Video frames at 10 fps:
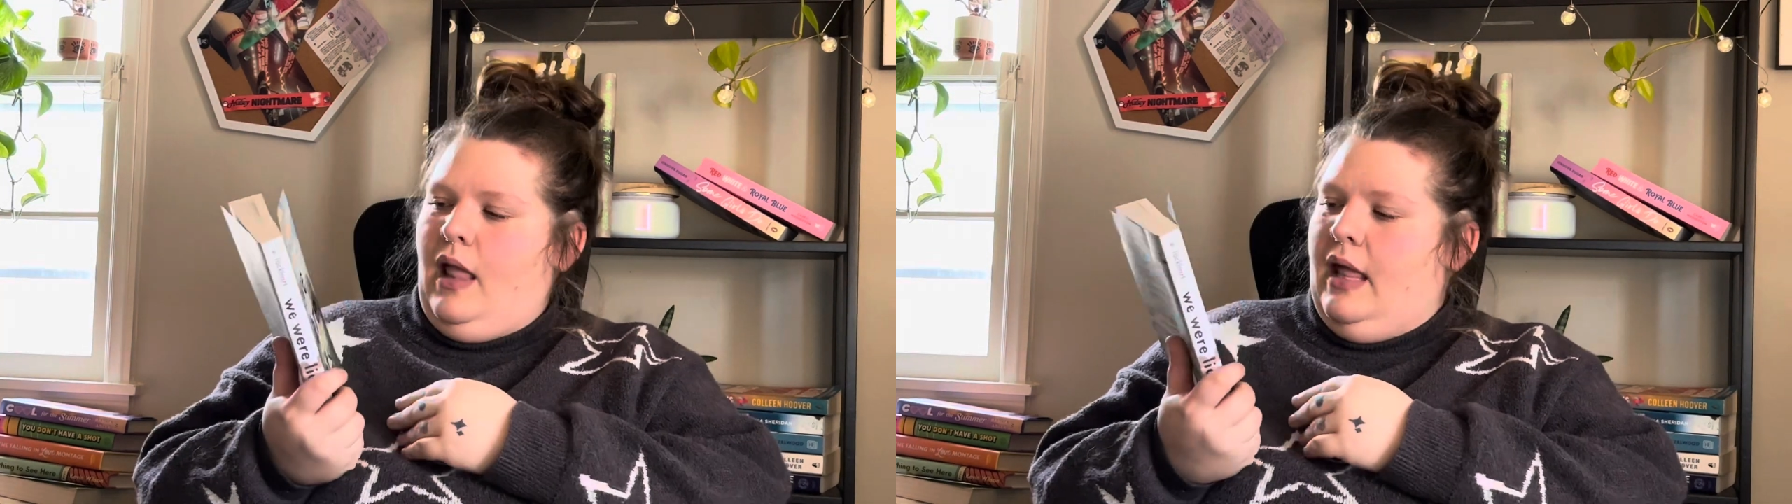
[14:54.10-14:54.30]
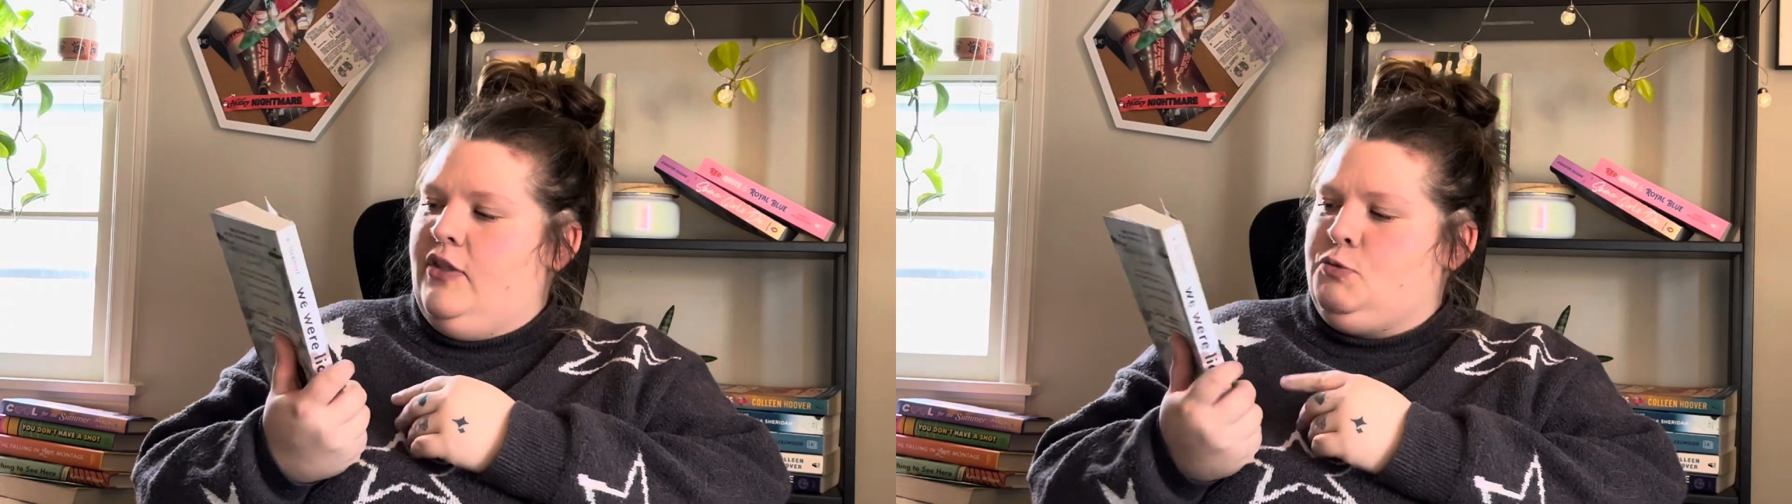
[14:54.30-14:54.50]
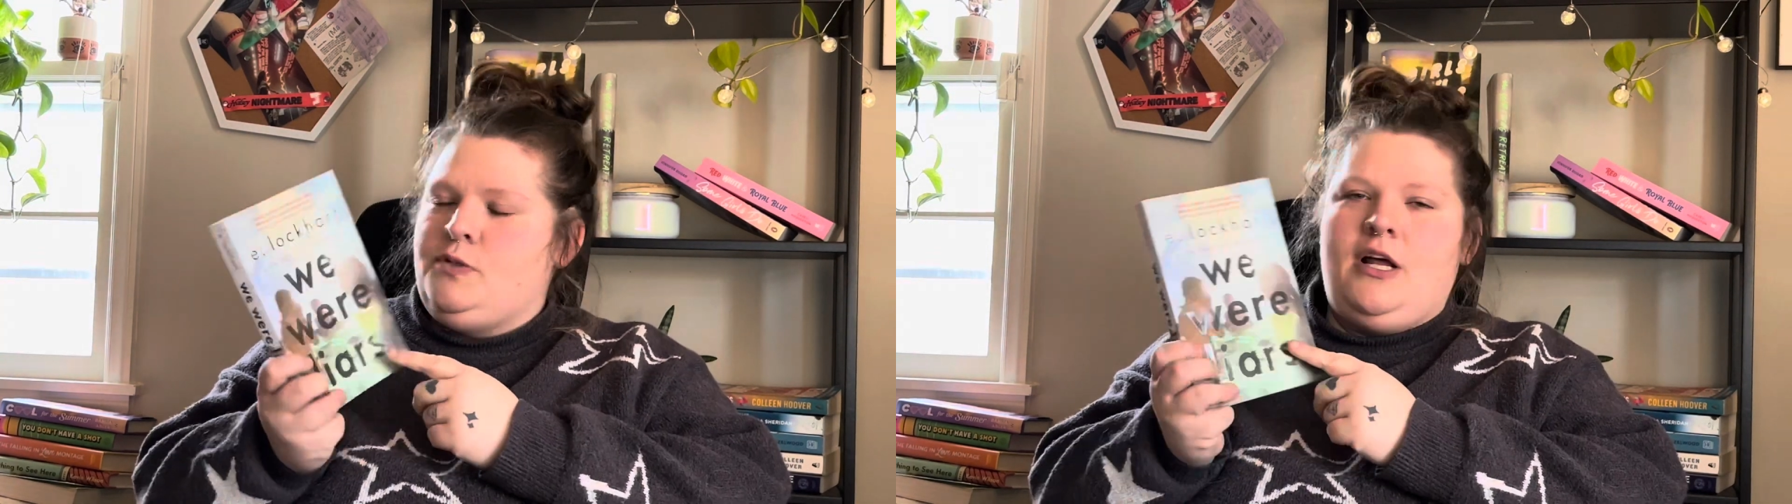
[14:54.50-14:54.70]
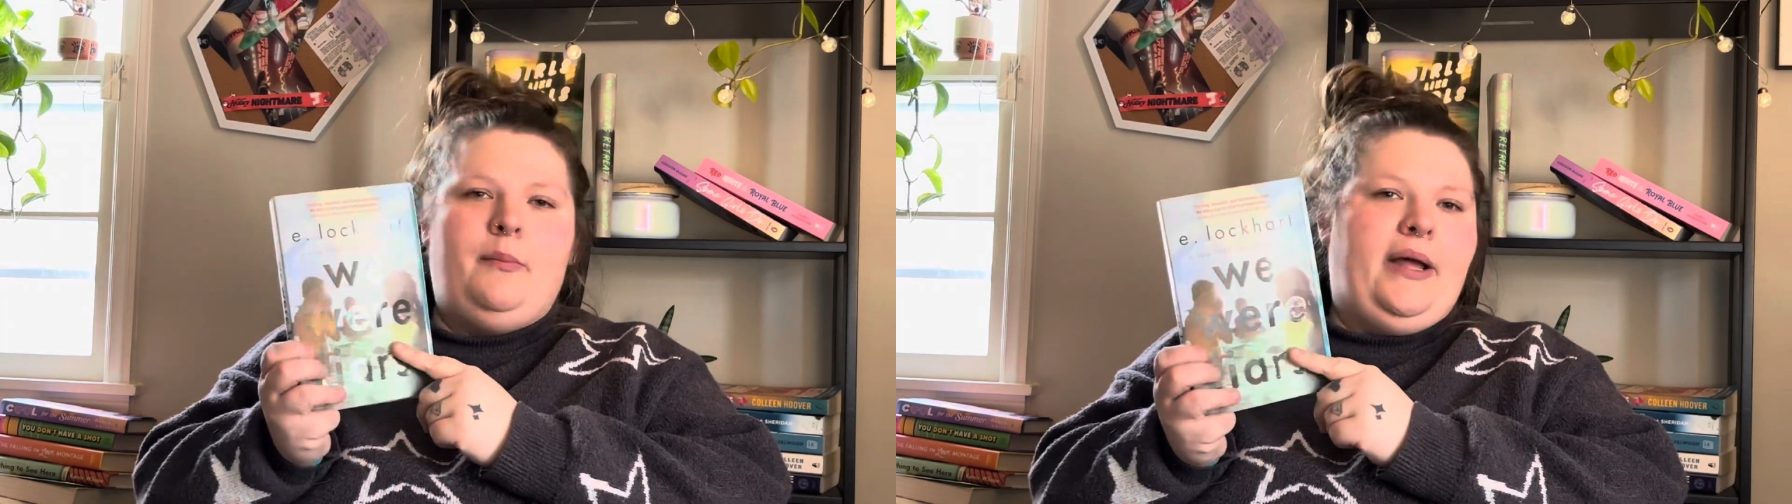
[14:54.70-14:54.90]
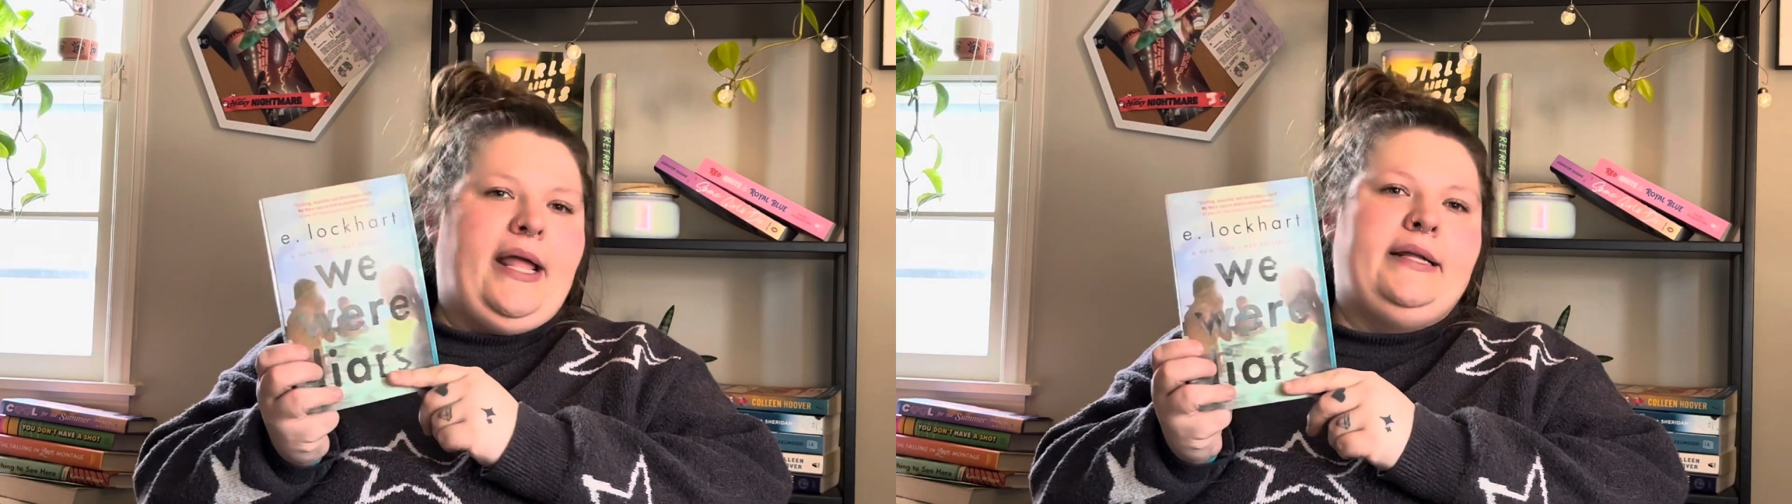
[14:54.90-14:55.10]
this was
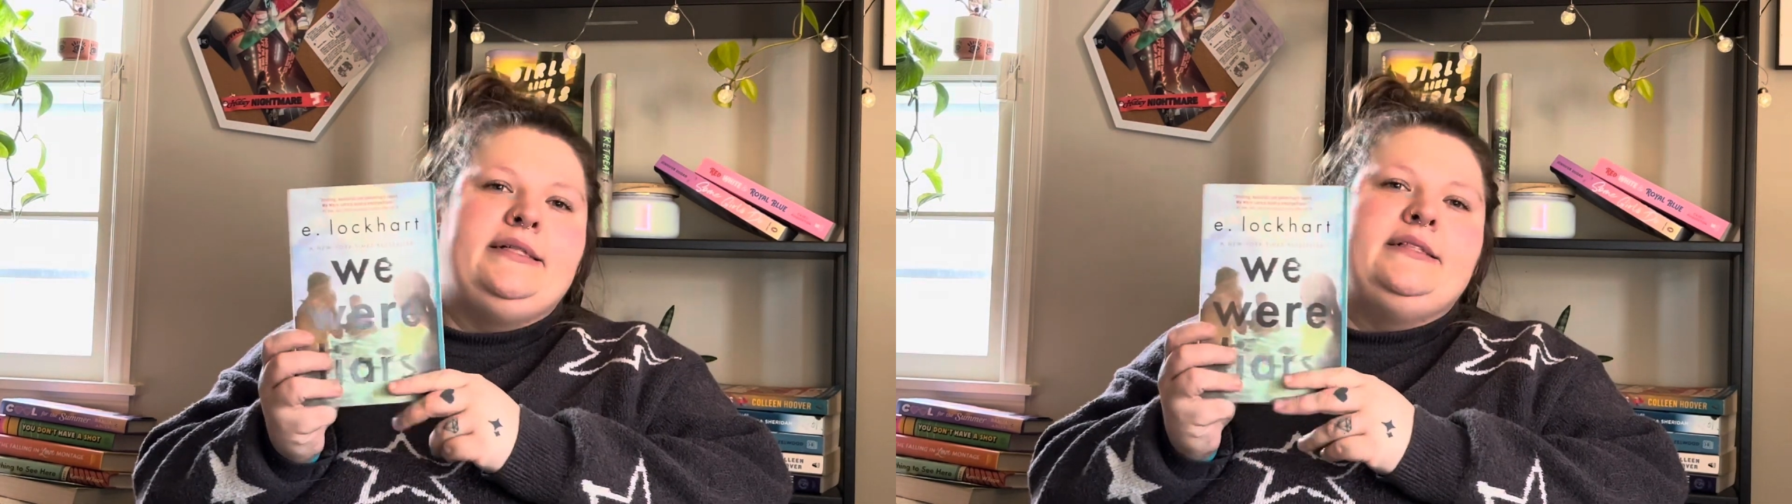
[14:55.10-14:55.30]
on